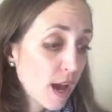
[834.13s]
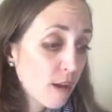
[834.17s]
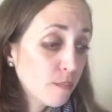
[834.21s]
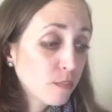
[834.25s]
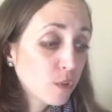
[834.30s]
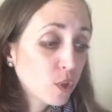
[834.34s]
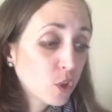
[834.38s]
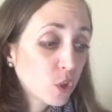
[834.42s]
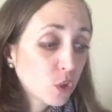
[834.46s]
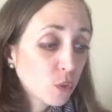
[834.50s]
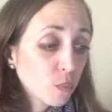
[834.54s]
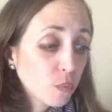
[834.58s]

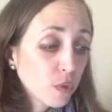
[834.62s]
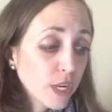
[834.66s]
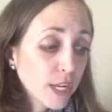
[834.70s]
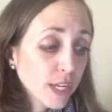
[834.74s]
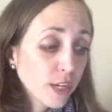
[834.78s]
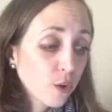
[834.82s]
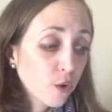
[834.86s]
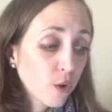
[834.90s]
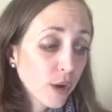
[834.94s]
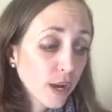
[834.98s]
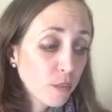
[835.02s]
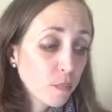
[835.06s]

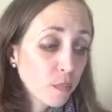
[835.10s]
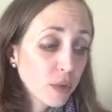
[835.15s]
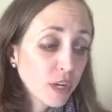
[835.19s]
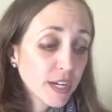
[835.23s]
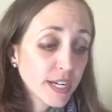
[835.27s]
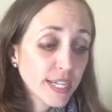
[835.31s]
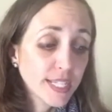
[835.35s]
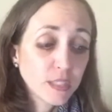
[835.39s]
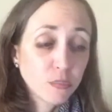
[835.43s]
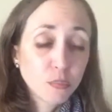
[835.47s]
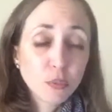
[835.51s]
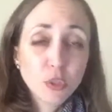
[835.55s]
Turmeric,
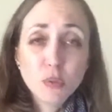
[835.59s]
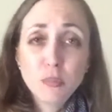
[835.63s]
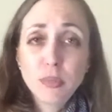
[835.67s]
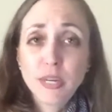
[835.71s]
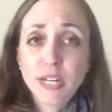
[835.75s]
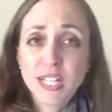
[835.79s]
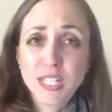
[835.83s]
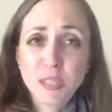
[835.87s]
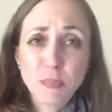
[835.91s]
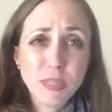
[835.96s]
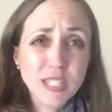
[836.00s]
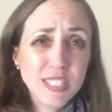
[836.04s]
cranberries,
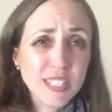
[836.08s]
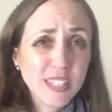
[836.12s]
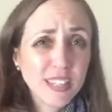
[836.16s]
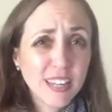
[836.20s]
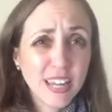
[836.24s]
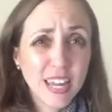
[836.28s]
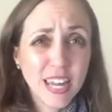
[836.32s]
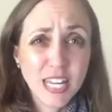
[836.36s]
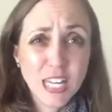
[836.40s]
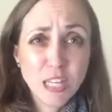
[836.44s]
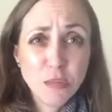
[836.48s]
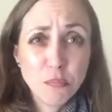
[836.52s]
blueberries,
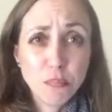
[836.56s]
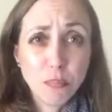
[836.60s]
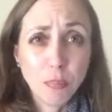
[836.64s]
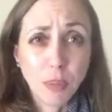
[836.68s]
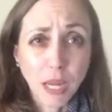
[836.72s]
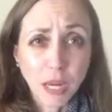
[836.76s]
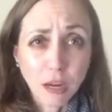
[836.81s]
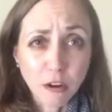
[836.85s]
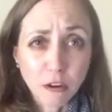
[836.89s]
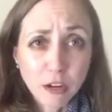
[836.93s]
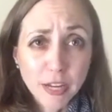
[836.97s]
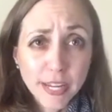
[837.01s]
basically any
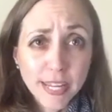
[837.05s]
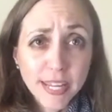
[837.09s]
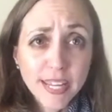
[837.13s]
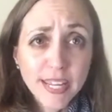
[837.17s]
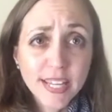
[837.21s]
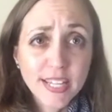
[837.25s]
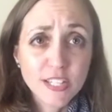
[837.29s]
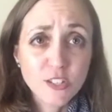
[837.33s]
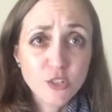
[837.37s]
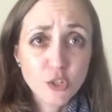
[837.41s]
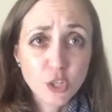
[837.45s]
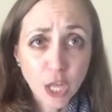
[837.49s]
berry
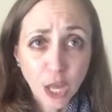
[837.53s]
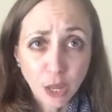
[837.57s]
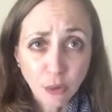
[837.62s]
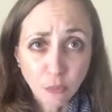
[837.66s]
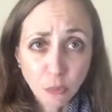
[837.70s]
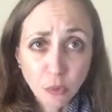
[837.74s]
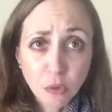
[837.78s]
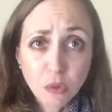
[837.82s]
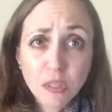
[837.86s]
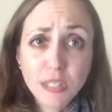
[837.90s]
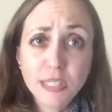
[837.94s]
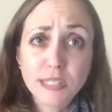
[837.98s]
in
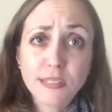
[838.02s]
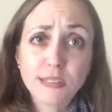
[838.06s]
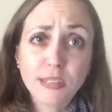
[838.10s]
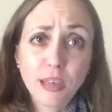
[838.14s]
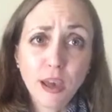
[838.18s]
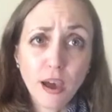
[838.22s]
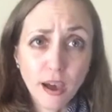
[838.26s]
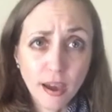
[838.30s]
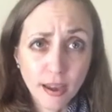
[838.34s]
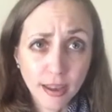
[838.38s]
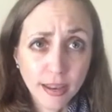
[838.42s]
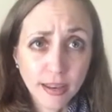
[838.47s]
general is
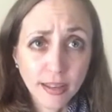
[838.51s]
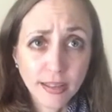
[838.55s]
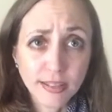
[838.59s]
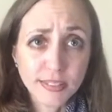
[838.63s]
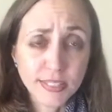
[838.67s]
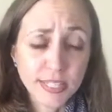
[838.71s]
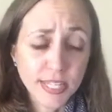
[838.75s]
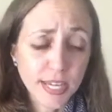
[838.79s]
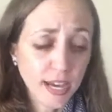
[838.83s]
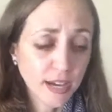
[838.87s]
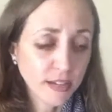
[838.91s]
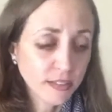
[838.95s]
high in
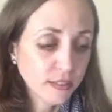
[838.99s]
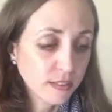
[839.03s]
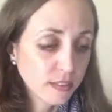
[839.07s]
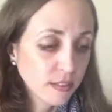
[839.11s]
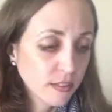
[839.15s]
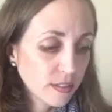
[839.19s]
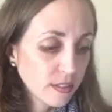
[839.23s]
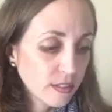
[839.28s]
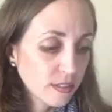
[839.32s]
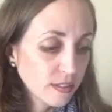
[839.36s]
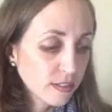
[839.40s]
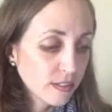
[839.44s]

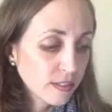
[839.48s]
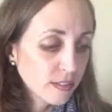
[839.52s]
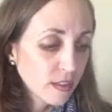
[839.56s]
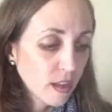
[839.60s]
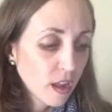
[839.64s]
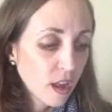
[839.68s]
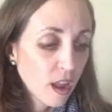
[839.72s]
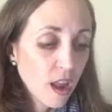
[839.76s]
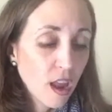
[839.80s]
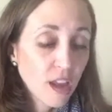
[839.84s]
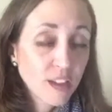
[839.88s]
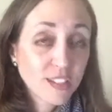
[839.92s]
antioxidants.
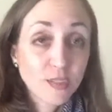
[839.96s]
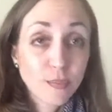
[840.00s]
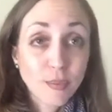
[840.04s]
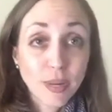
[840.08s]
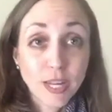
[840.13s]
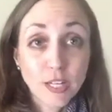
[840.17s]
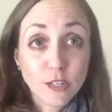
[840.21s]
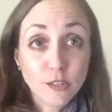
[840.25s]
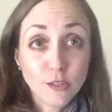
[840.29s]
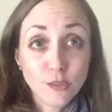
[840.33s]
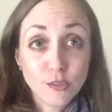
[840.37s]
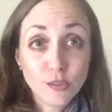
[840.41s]

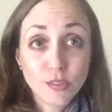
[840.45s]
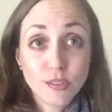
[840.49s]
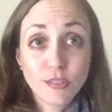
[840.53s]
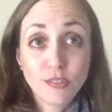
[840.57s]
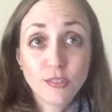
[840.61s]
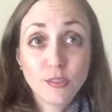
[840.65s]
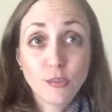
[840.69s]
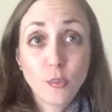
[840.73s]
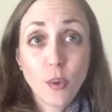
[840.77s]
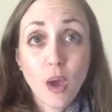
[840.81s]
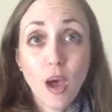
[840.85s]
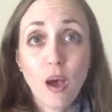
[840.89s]
Tomatoes
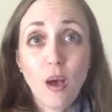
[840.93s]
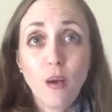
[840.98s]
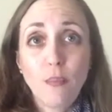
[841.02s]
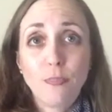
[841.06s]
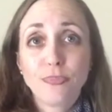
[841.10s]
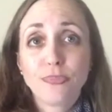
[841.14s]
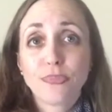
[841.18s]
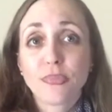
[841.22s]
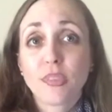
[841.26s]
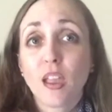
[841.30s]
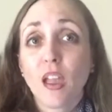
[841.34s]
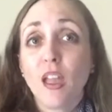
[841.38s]
as well.
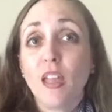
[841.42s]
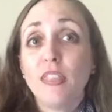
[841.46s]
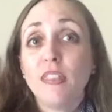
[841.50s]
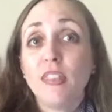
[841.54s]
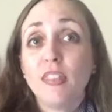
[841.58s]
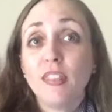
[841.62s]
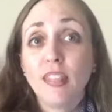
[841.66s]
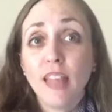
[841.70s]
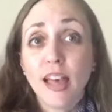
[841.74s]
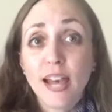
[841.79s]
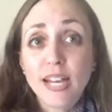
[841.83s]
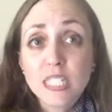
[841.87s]
And
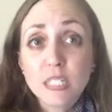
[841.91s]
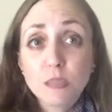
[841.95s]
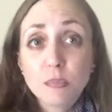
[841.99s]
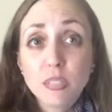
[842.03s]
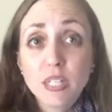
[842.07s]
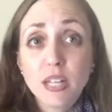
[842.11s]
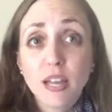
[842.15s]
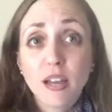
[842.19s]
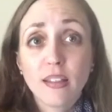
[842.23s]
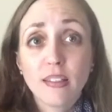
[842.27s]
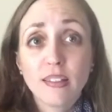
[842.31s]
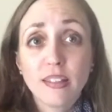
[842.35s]
then last
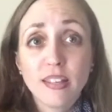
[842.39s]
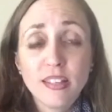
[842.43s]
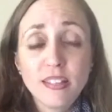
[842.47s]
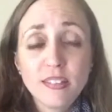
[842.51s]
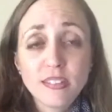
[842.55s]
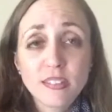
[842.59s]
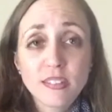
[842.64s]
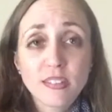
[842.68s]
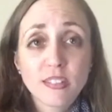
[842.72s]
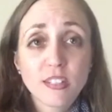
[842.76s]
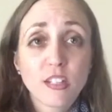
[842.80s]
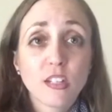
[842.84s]
but not
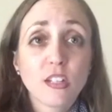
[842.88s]
least,